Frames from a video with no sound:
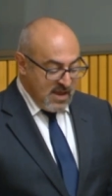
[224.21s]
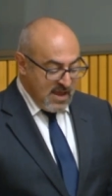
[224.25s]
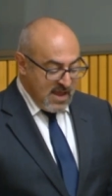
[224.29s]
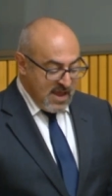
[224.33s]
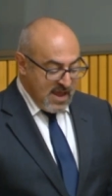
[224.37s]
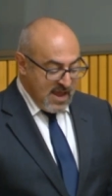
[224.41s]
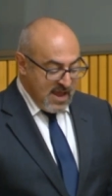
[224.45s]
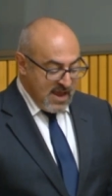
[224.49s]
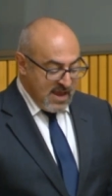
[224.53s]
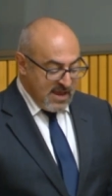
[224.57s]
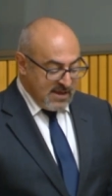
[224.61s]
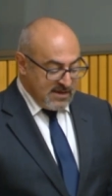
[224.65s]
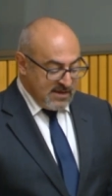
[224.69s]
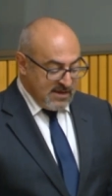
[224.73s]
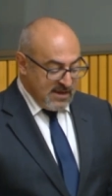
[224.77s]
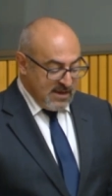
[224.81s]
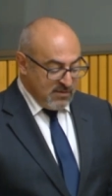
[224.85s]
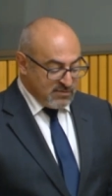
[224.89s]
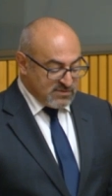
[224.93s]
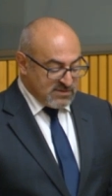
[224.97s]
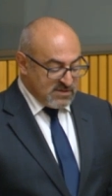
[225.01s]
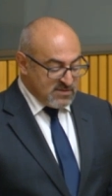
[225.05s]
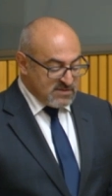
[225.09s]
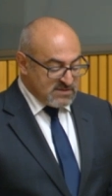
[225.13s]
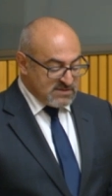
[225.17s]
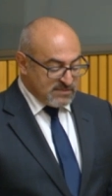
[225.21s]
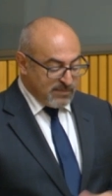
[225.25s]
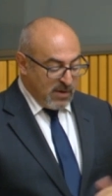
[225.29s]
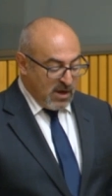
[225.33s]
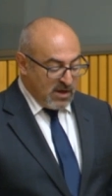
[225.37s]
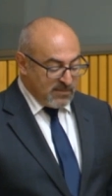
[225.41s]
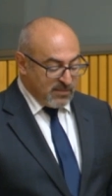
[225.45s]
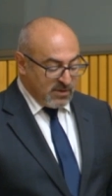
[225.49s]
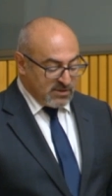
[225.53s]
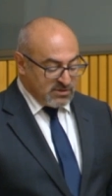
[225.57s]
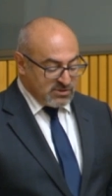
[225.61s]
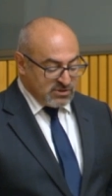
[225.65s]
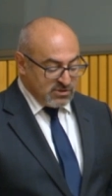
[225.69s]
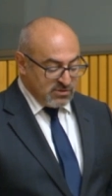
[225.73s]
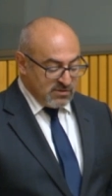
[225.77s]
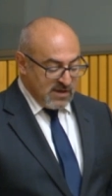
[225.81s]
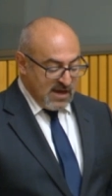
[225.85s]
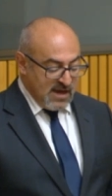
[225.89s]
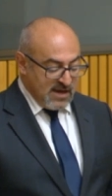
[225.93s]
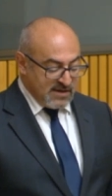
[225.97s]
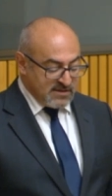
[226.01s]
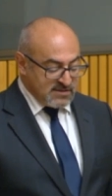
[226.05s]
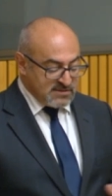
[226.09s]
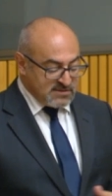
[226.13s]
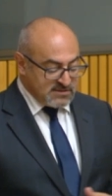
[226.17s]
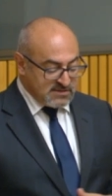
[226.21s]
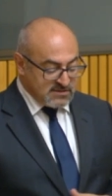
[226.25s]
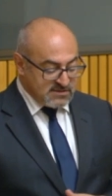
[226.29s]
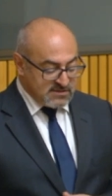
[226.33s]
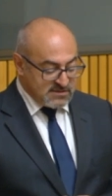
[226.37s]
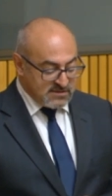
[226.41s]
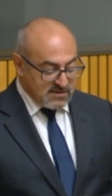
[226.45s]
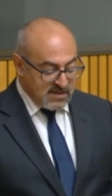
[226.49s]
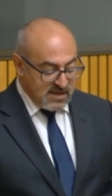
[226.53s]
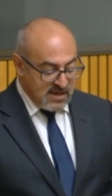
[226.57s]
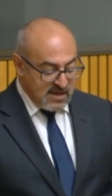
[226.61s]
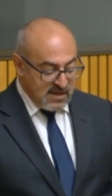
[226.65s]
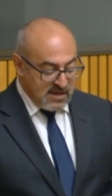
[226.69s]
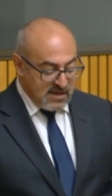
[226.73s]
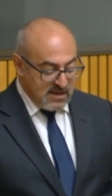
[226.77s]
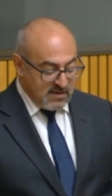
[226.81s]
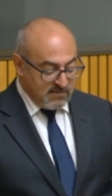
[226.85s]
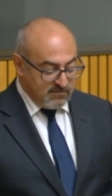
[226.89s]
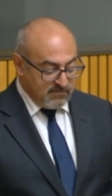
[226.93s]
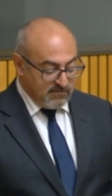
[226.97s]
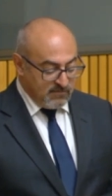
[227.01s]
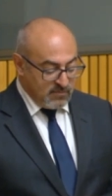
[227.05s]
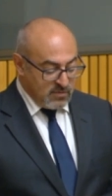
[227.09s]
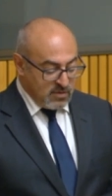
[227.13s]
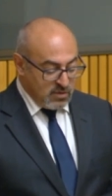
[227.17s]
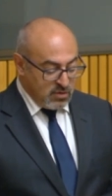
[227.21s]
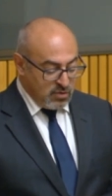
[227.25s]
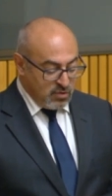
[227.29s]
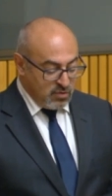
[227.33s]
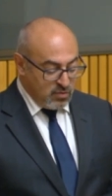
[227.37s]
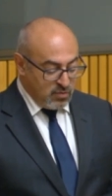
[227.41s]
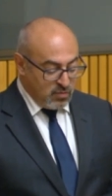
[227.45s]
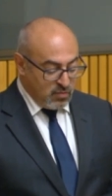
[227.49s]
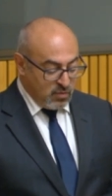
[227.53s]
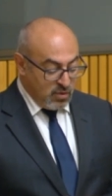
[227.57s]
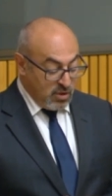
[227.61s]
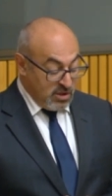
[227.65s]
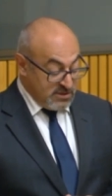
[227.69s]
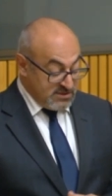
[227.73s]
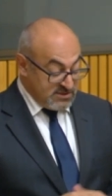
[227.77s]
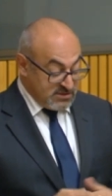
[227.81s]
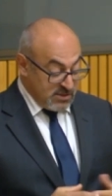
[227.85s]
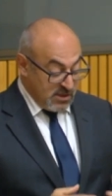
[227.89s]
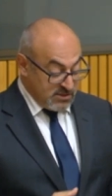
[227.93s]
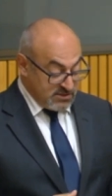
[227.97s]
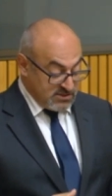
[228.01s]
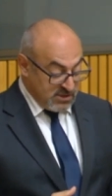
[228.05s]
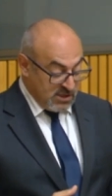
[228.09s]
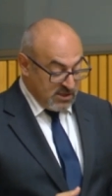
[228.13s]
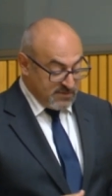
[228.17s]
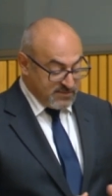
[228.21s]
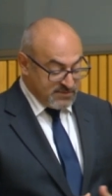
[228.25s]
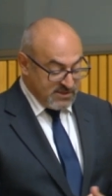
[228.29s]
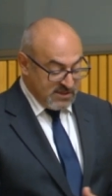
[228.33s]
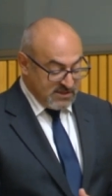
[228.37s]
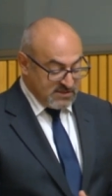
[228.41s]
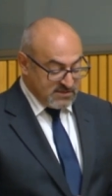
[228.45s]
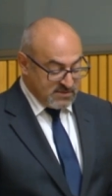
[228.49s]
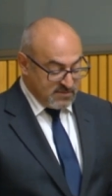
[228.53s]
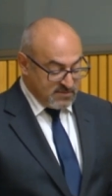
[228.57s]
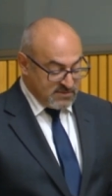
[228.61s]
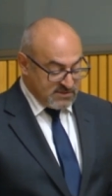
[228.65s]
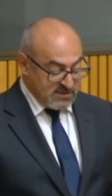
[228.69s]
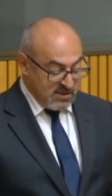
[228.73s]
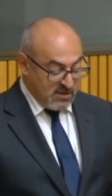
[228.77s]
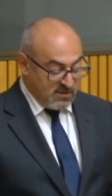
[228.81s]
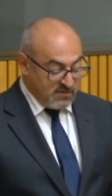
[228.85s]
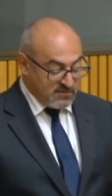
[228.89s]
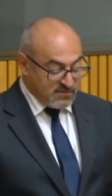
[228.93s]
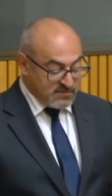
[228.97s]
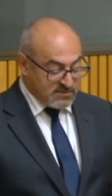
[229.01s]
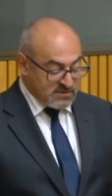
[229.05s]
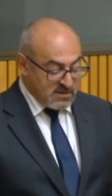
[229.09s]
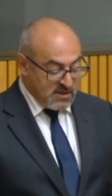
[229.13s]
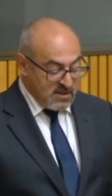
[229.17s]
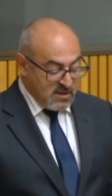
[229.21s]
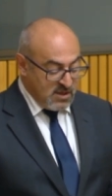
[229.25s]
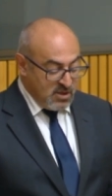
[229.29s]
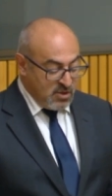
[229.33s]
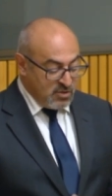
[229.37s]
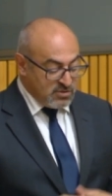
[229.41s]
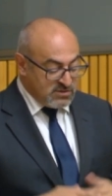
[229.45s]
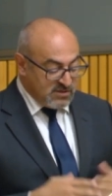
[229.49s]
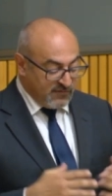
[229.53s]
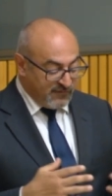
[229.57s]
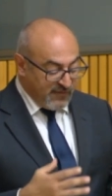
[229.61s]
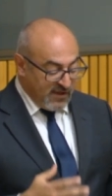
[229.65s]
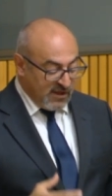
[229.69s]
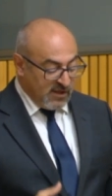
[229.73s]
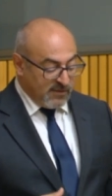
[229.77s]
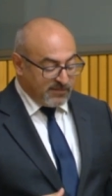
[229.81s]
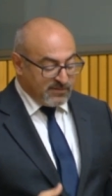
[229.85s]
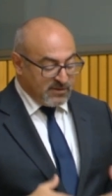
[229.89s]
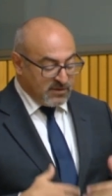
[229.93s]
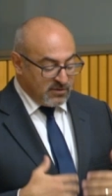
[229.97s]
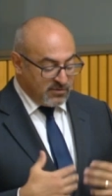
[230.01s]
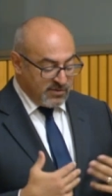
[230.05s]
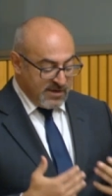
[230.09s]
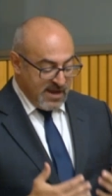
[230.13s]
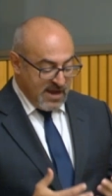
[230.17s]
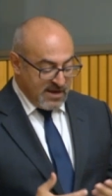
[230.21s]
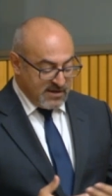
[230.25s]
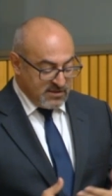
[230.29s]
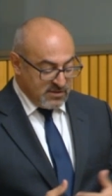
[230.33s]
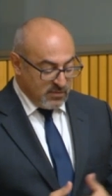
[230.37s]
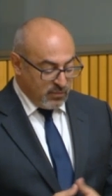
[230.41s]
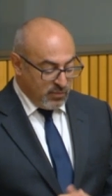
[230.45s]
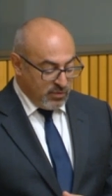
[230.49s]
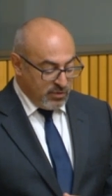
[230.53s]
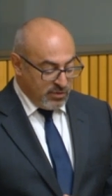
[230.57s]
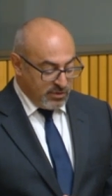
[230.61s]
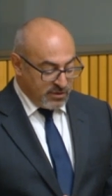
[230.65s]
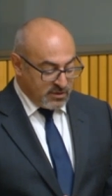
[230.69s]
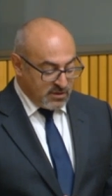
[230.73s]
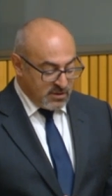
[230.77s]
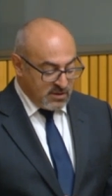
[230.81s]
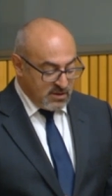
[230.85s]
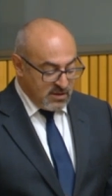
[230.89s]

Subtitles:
And it was inspired by two artists who were asylum seekers themselves, who developed and created the work.